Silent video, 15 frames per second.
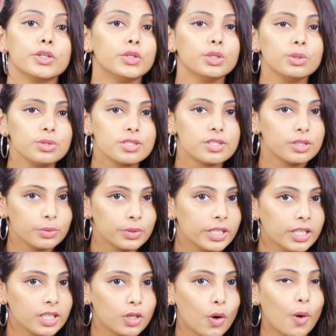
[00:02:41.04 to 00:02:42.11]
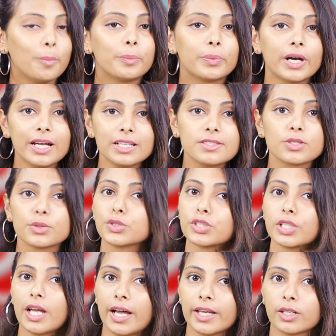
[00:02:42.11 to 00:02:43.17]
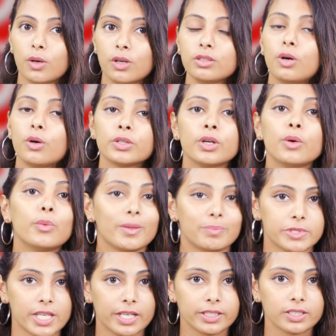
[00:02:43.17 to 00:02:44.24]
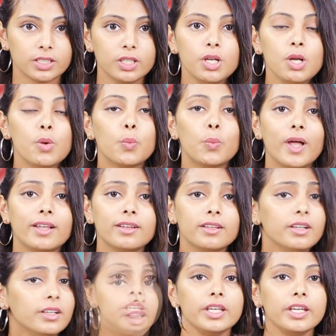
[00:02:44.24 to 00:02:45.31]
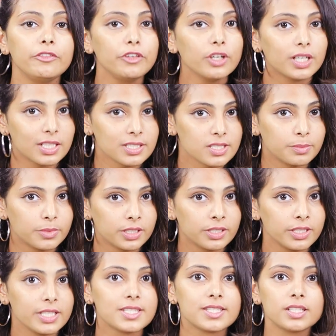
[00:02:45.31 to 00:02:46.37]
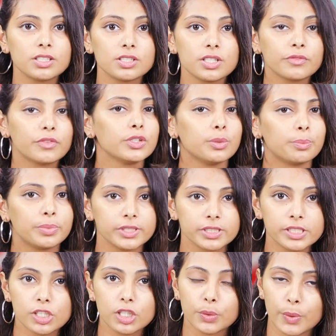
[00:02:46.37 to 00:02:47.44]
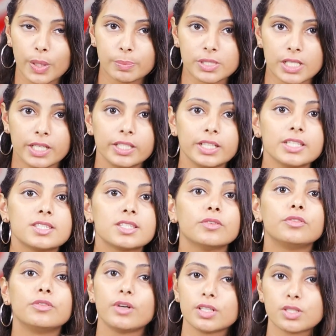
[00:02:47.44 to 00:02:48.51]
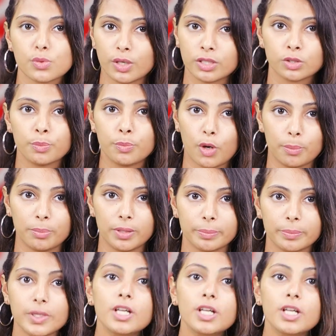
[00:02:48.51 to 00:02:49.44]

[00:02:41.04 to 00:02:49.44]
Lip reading: Use unique or brand social icon on your website. Well, if your customer is searching for your particular website, it's the first one to pop up.